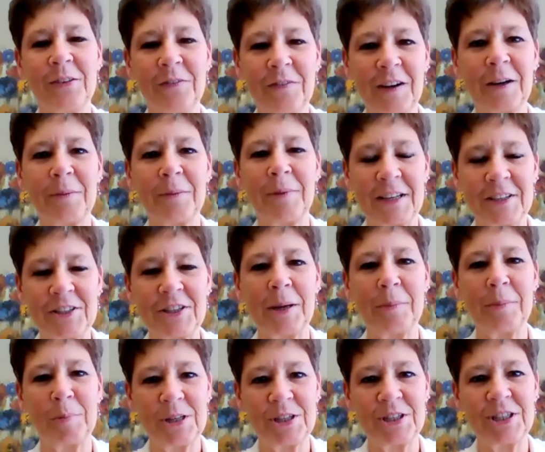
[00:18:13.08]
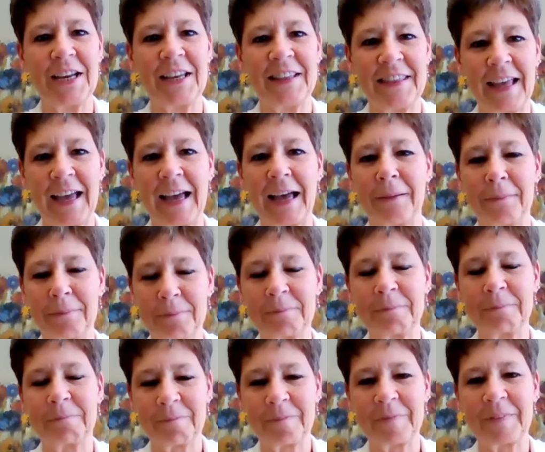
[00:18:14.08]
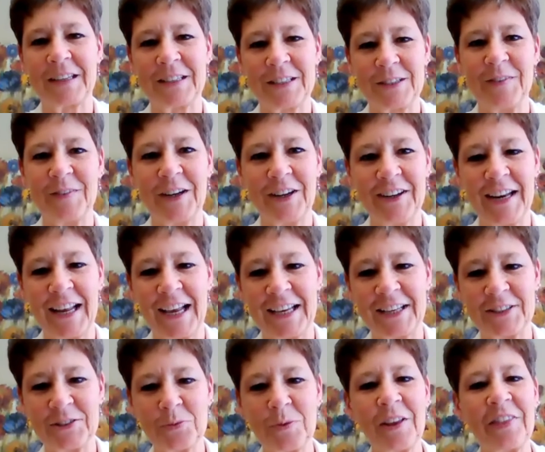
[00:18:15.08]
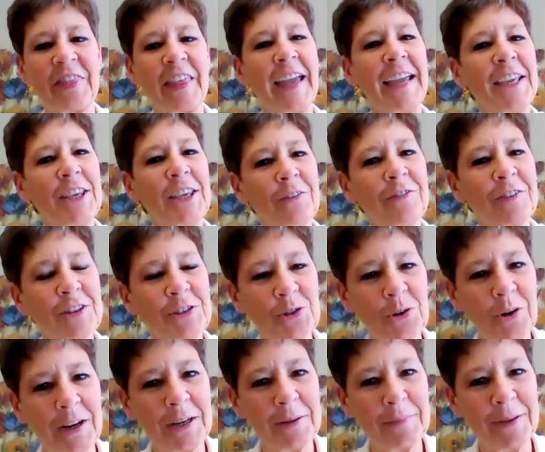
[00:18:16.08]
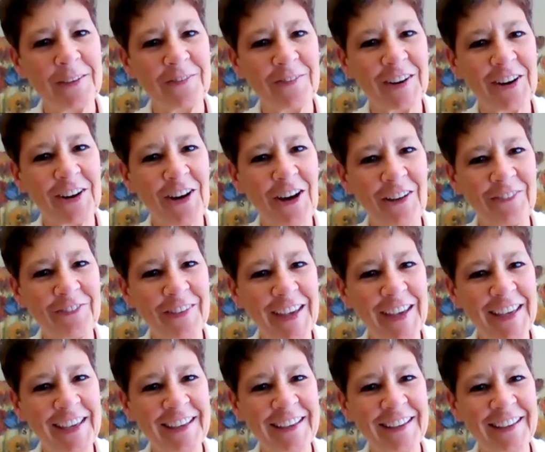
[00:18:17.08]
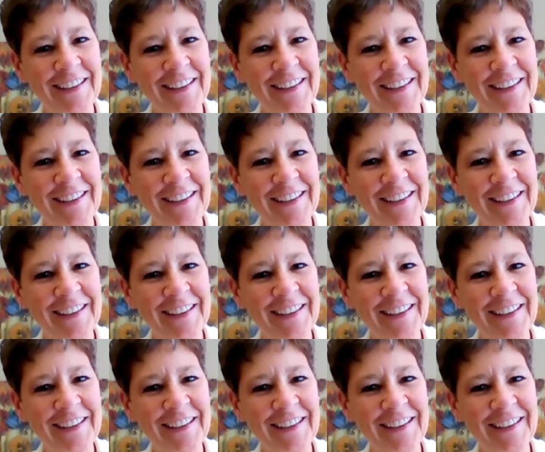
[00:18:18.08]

you very much. I appreciate that. It's very nice. Well, thank you for joining me for coffee.